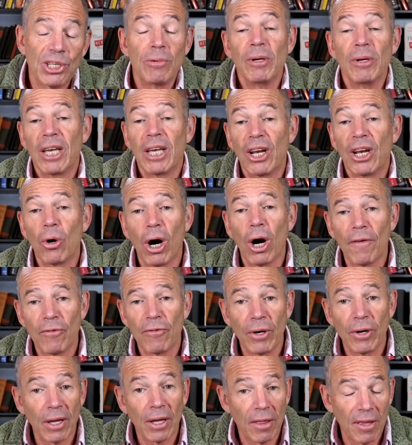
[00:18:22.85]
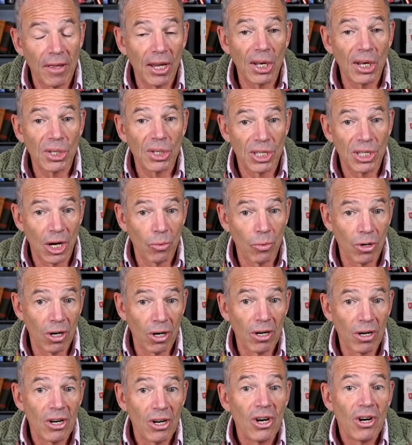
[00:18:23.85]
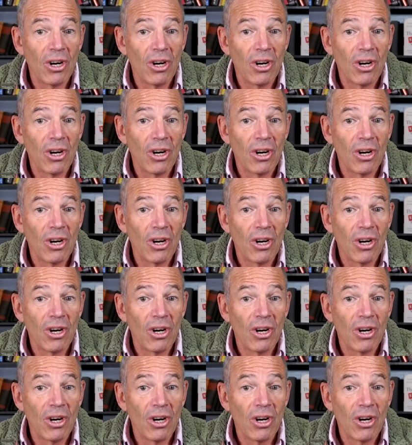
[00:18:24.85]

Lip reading: to begin offering things that were